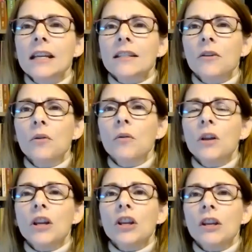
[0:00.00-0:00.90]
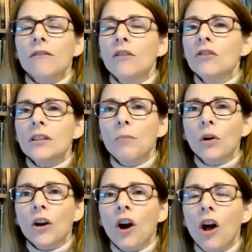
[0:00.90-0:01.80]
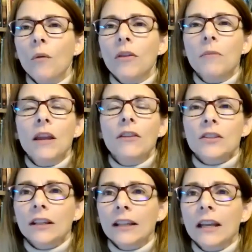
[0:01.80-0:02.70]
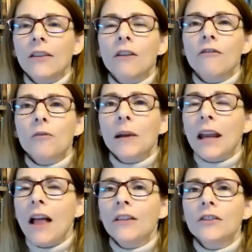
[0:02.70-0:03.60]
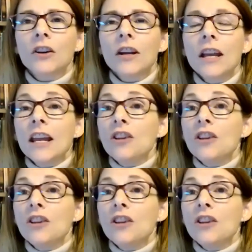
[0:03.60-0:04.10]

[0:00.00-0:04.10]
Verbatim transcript: So you just book a call with me. There's a link there for my calendar.